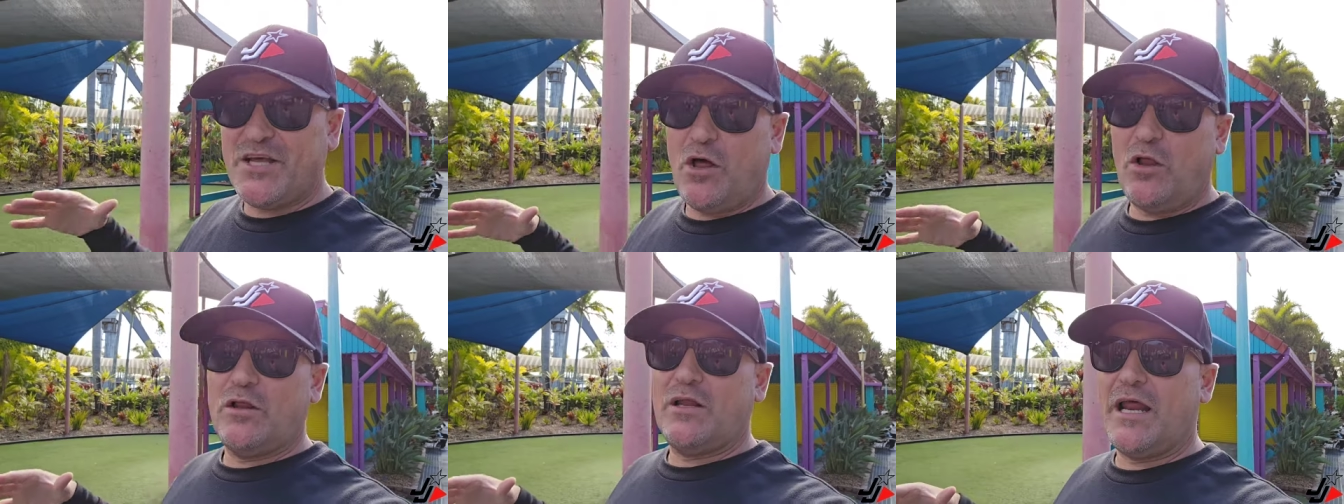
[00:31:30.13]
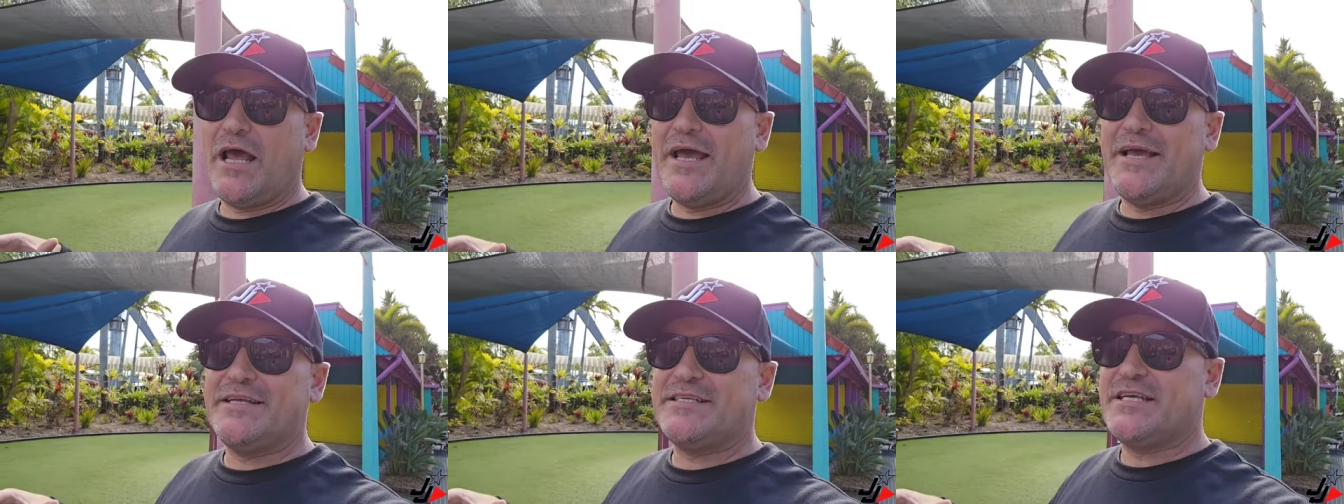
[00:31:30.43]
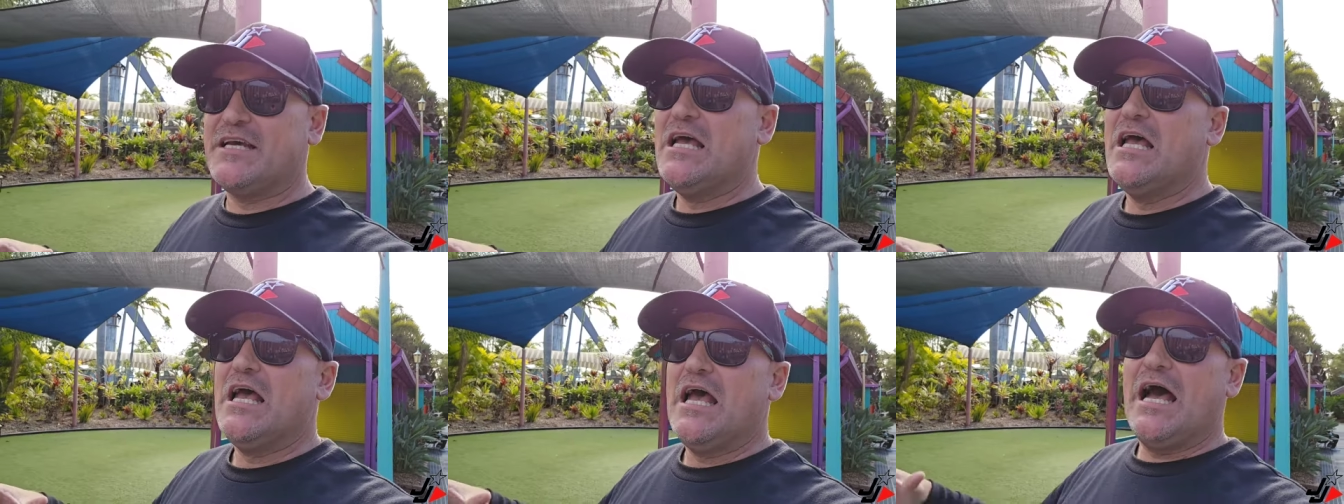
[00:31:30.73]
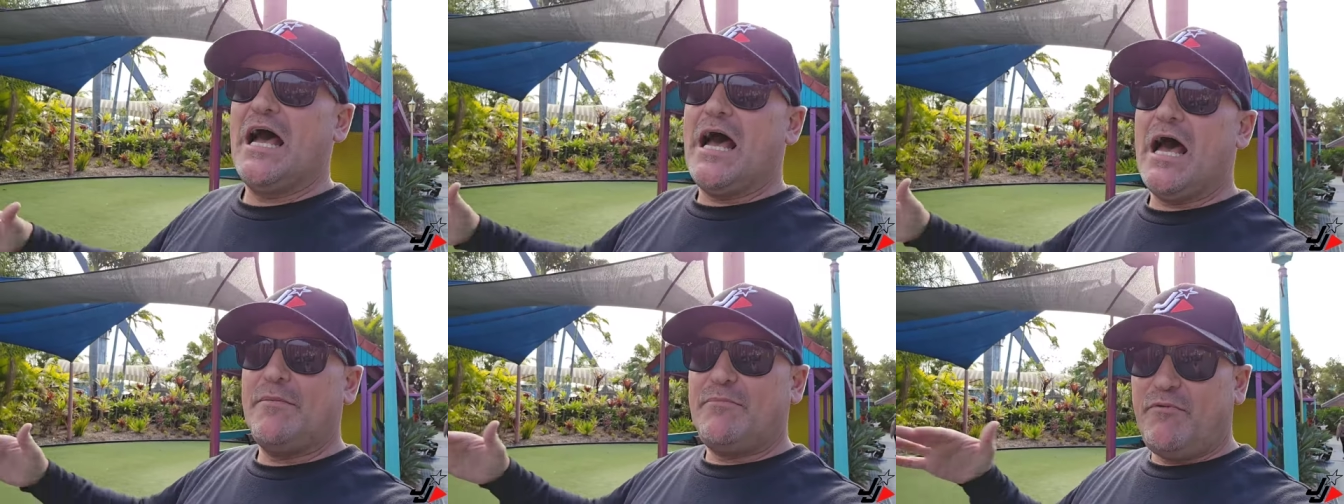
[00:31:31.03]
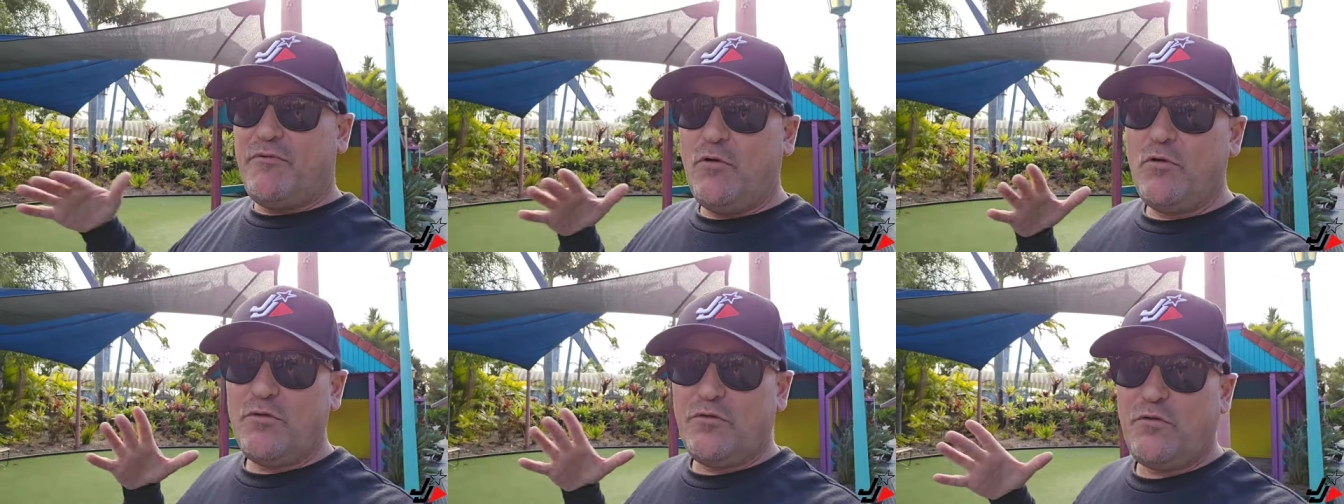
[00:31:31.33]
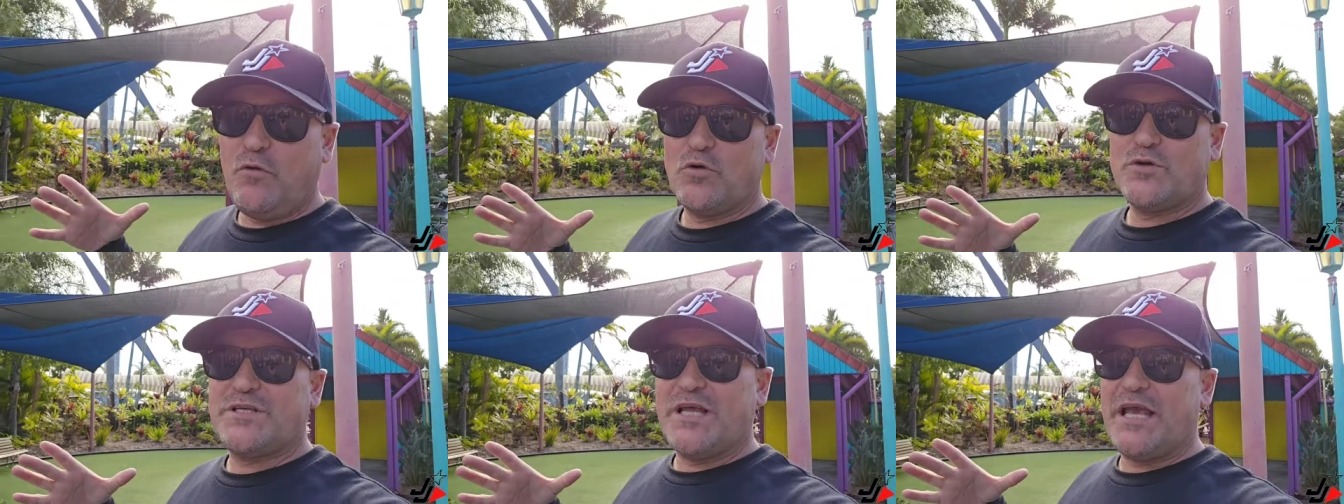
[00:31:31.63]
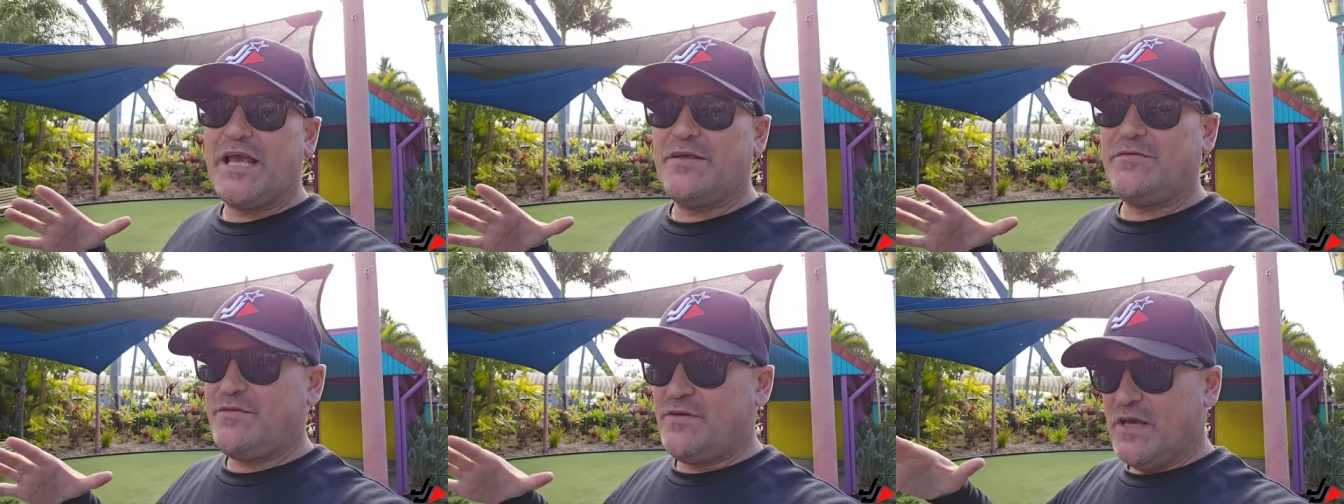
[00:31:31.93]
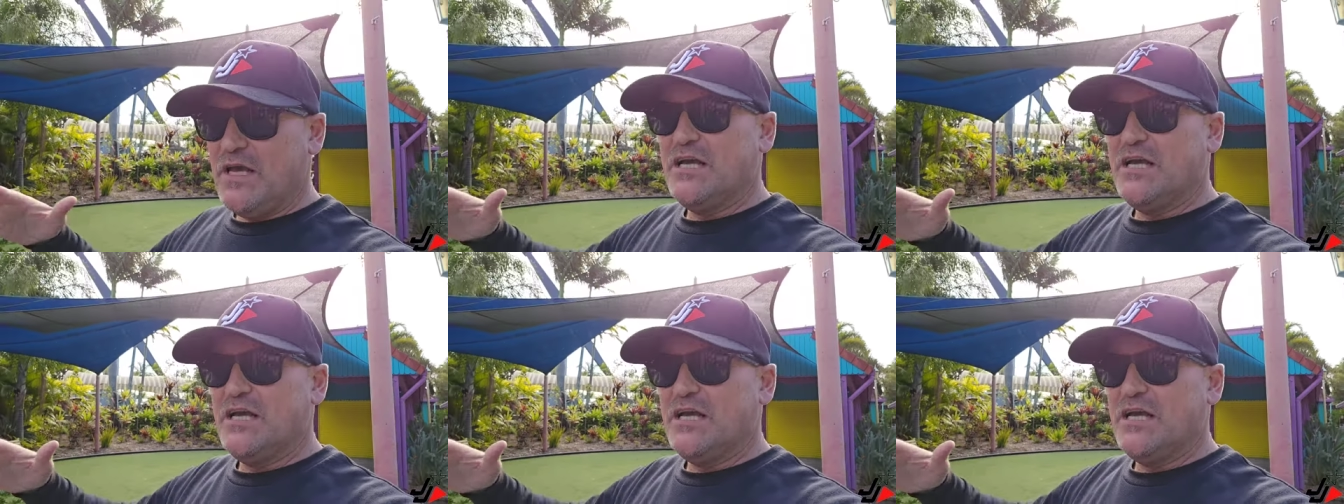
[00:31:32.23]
holidays before the 14th